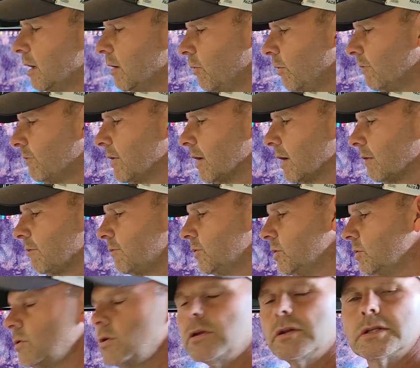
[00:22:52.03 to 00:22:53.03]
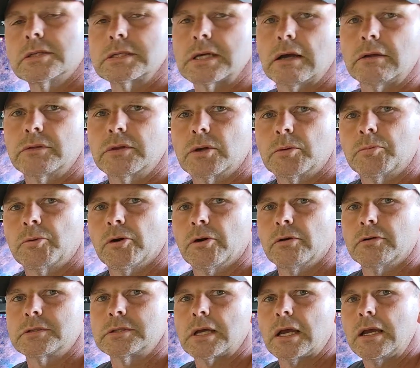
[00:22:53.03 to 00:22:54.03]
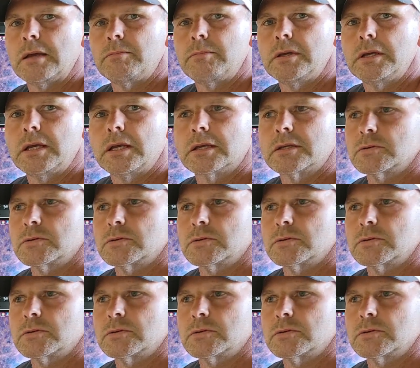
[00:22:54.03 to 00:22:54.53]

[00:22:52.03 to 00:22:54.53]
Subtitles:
We've got a few units out there prototyping,